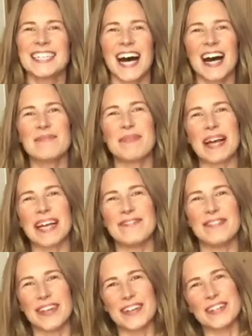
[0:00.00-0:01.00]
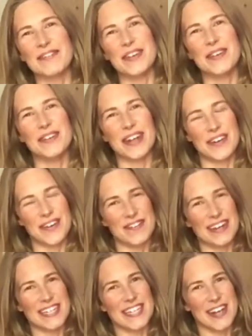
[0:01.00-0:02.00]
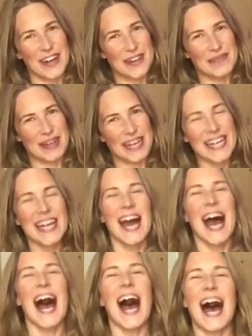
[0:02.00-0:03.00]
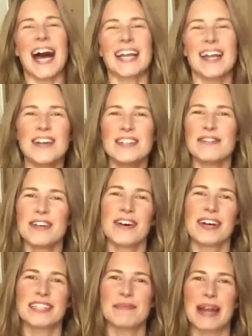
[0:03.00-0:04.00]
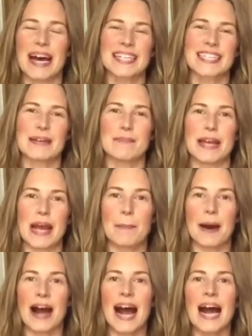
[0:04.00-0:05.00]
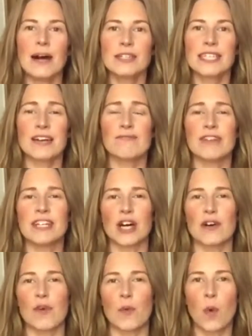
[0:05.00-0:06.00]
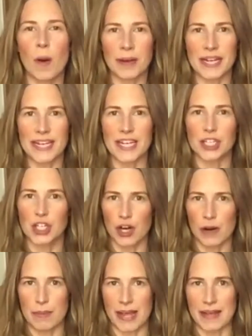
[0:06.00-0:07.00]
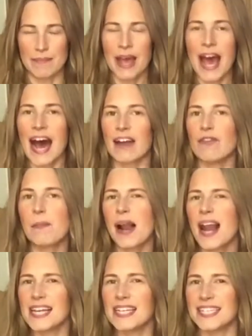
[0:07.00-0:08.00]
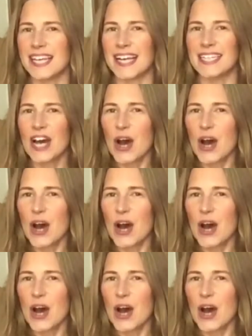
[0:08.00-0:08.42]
I'm Becky, for those of you who don't already know me, and loads of you guys have been asking me about how to get rid of a wobbly tummy and replace it